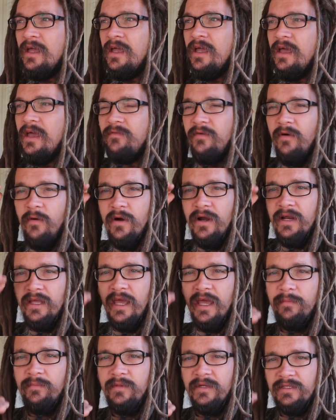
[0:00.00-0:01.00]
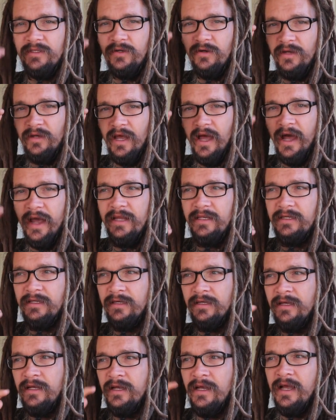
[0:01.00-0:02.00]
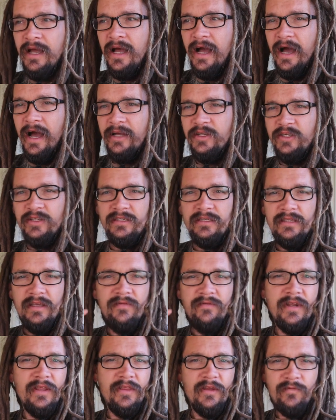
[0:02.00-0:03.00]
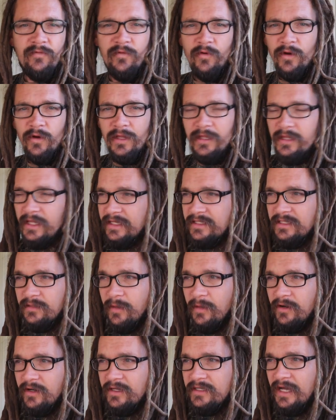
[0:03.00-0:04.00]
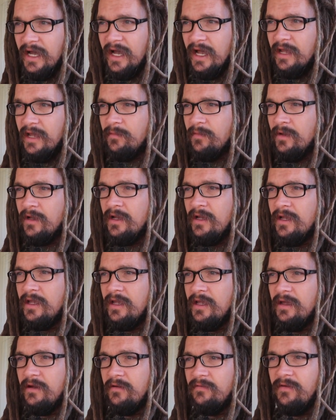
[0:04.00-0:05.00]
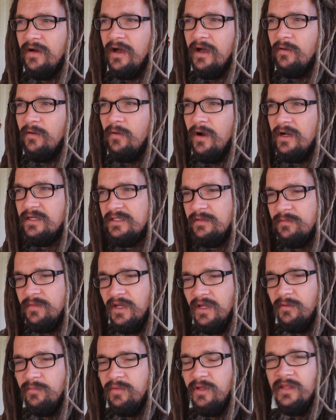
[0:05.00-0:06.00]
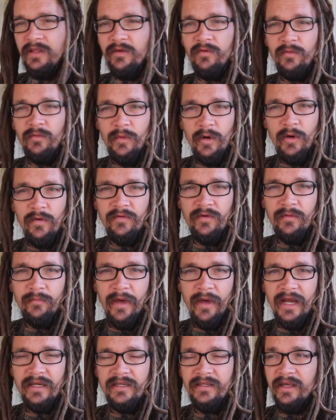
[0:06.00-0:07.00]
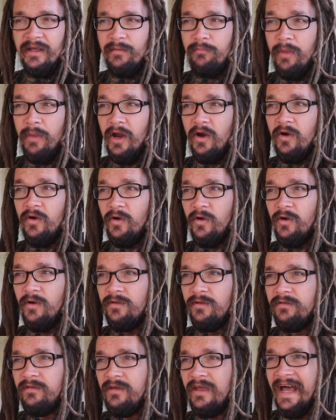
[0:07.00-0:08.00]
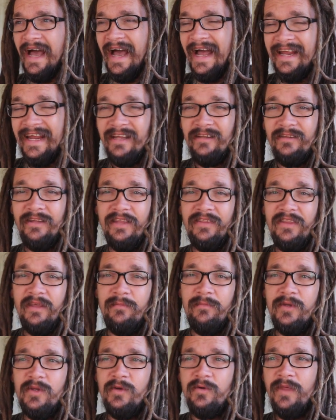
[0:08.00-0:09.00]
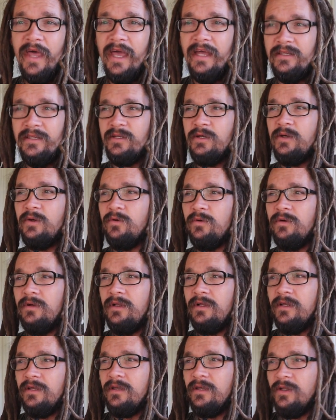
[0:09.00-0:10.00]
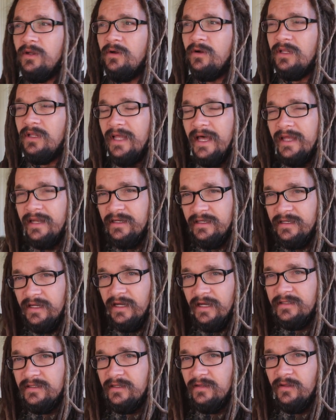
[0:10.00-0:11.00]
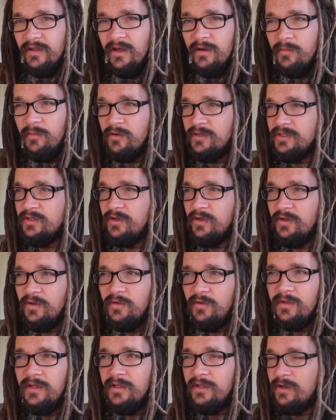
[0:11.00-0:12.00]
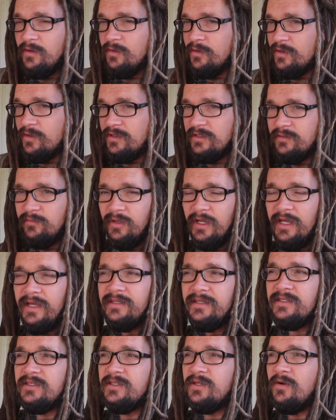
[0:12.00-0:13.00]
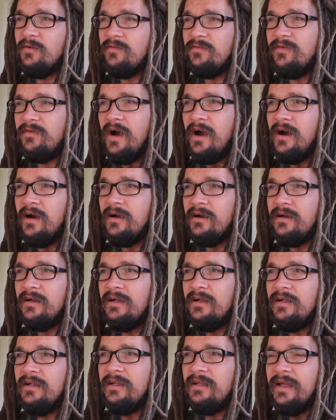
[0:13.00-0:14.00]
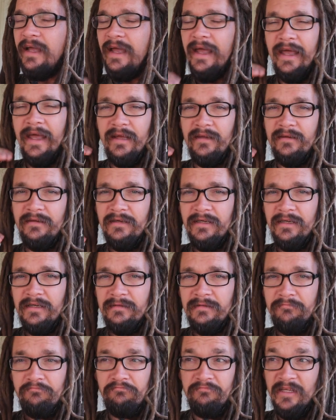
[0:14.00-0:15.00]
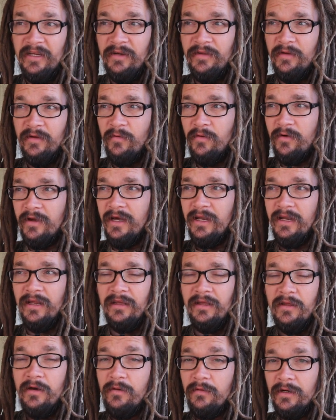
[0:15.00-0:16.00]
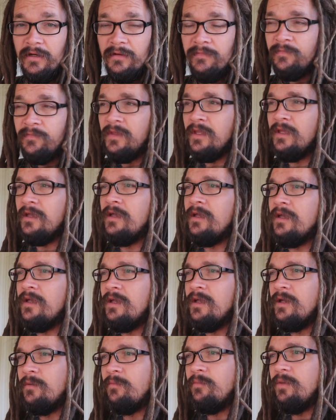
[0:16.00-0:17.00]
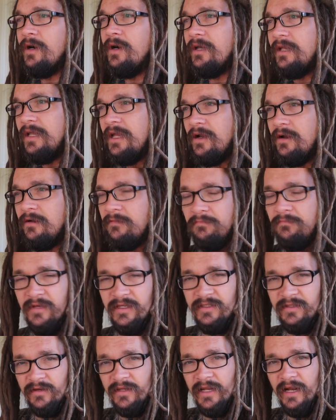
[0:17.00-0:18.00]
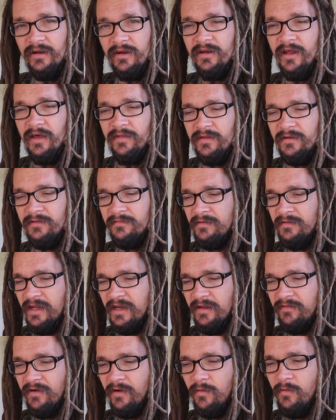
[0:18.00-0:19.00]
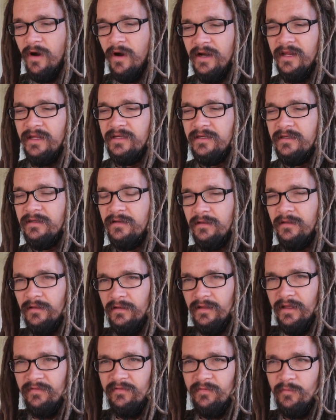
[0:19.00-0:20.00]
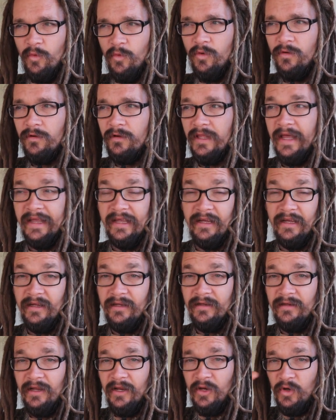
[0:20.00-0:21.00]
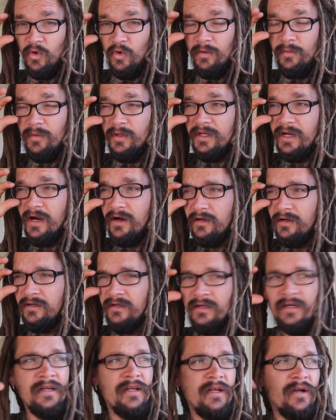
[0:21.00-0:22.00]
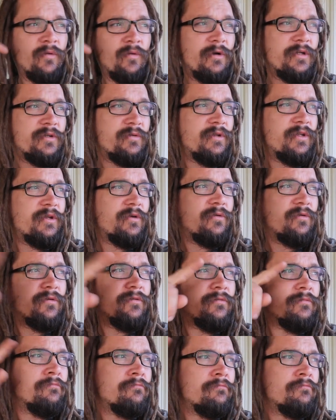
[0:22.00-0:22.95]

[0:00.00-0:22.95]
if I want it kept a certain height, I just leave it in there for a less amount of time. If I want something completely removed and back to like bare earth, I can let them do that too. You know, a lot of decks on the lawnmowers, you can only lower those blades so far. And, um, you know, they won't cut any lower. But here, these will go down to nothing, and if I want it left more like a, a normal yard, which we do,